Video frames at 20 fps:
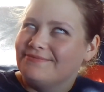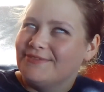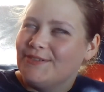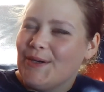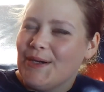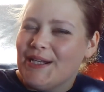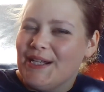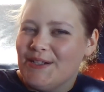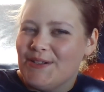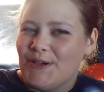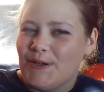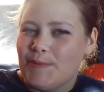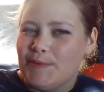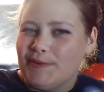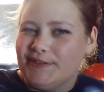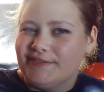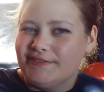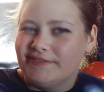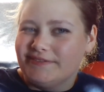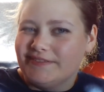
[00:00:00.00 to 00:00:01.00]
Quite
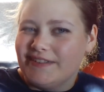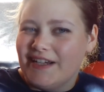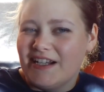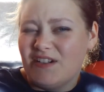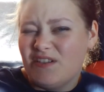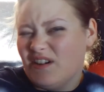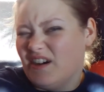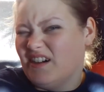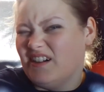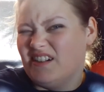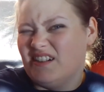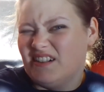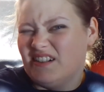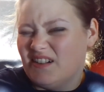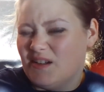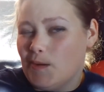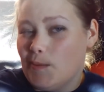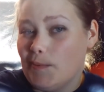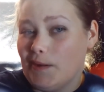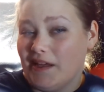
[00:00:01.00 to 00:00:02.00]
enjoyable. I tried
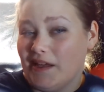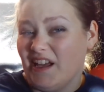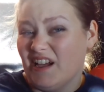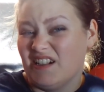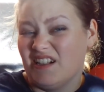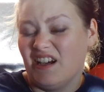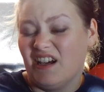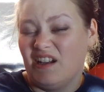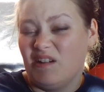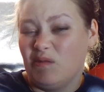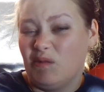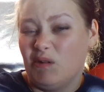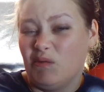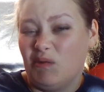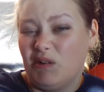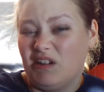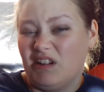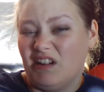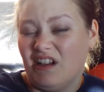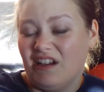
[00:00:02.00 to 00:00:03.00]
making a tiny one
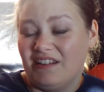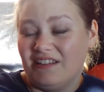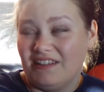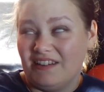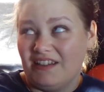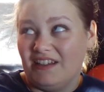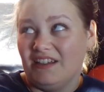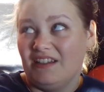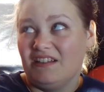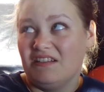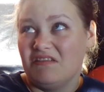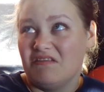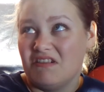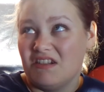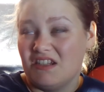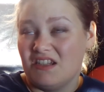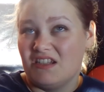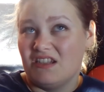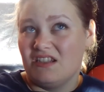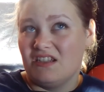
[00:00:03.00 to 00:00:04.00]
with like the
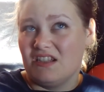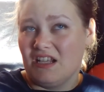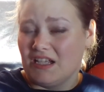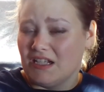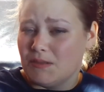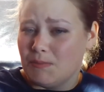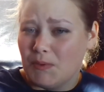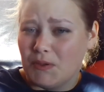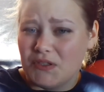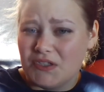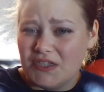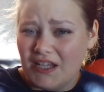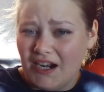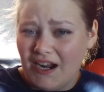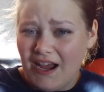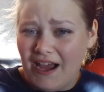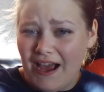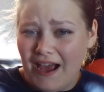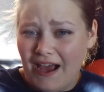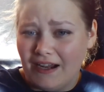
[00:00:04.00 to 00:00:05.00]
six books that
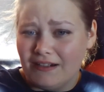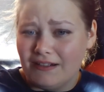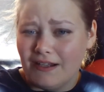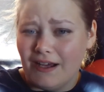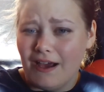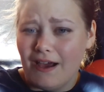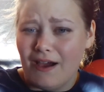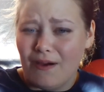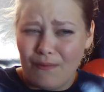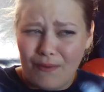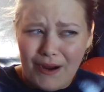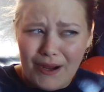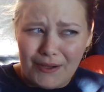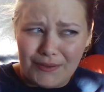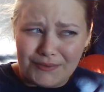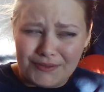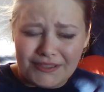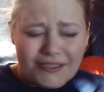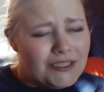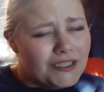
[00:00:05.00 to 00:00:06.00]
I had
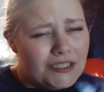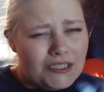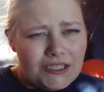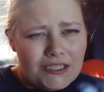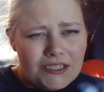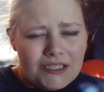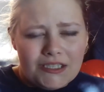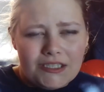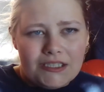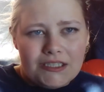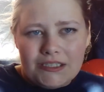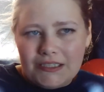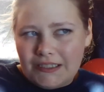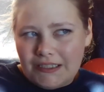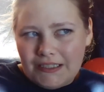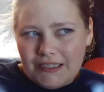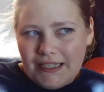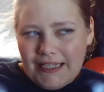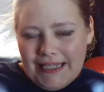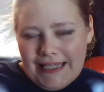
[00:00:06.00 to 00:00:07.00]
around.
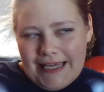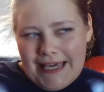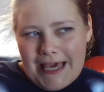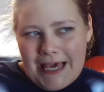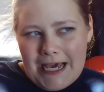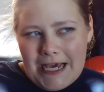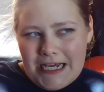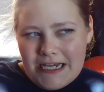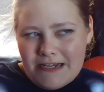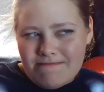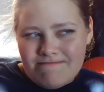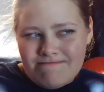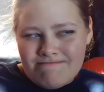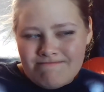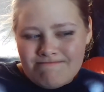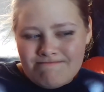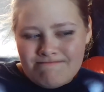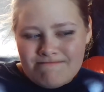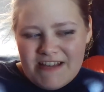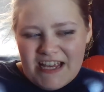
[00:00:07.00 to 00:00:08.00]
Yeah.
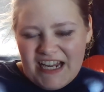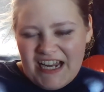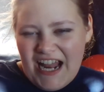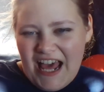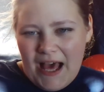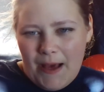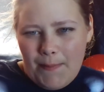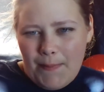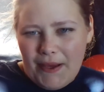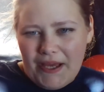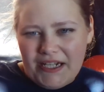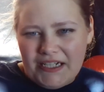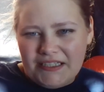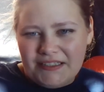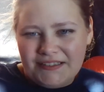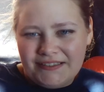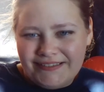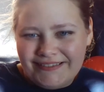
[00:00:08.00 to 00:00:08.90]
Didn't happen.